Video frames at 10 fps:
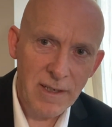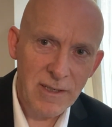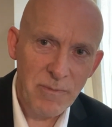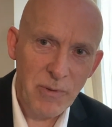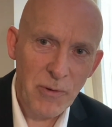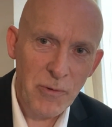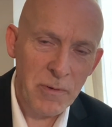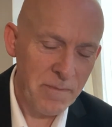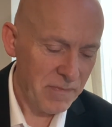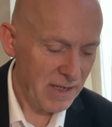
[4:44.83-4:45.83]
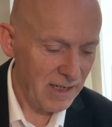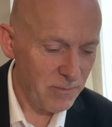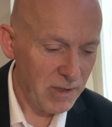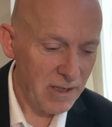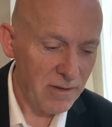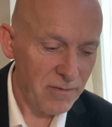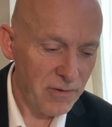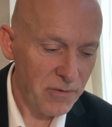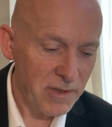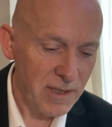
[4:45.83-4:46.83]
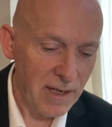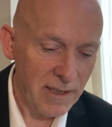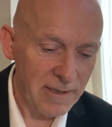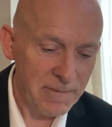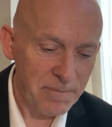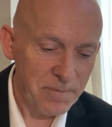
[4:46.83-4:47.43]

explore as we go through the day.